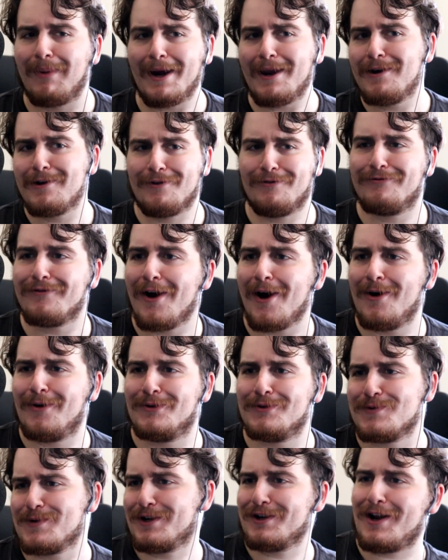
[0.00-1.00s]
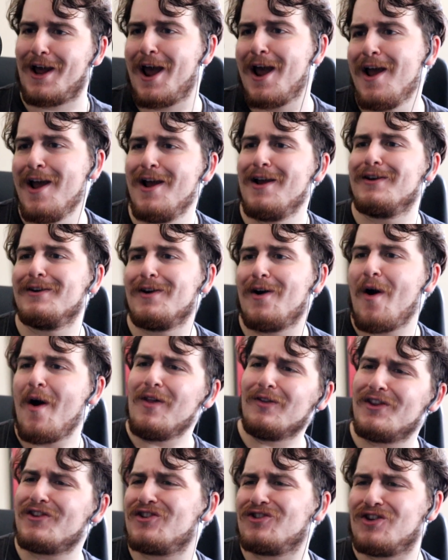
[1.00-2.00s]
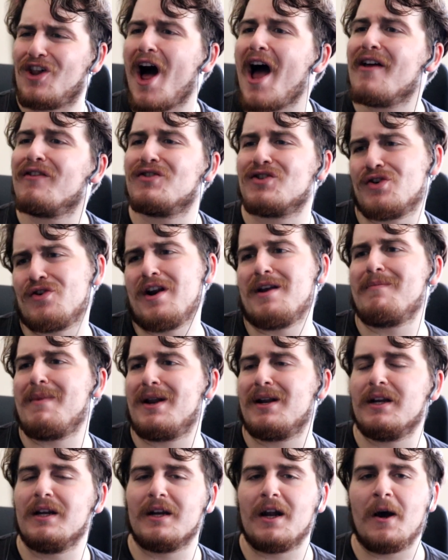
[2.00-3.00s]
Bring your phones. We're gonna let's live stream it.